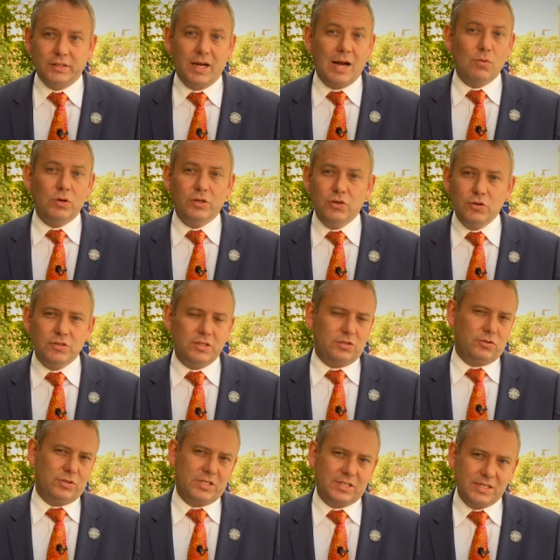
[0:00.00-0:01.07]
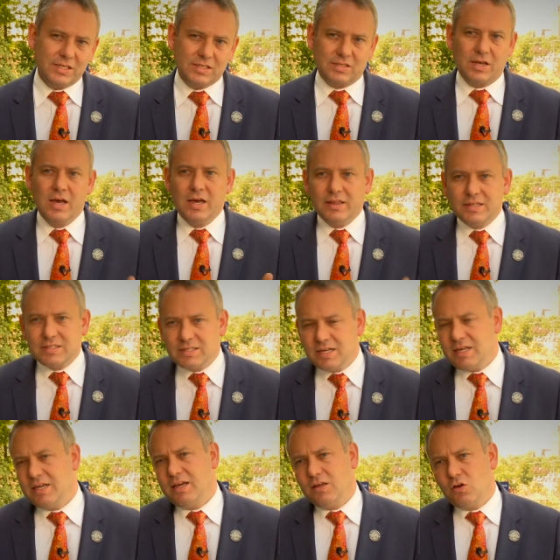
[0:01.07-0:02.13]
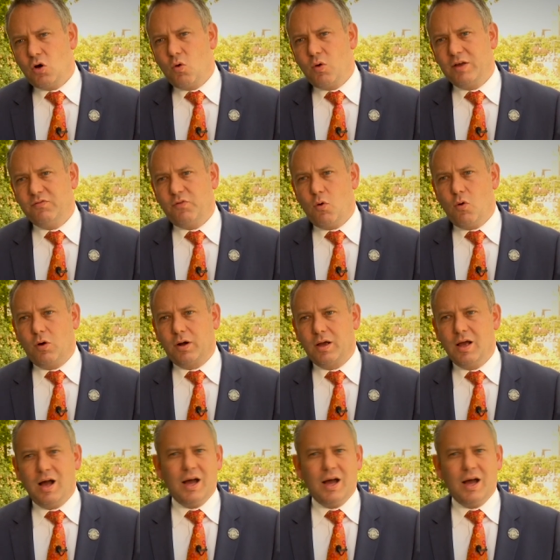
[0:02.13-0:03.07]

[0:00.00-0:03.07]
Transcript: and I will use it to assist the city in going forward.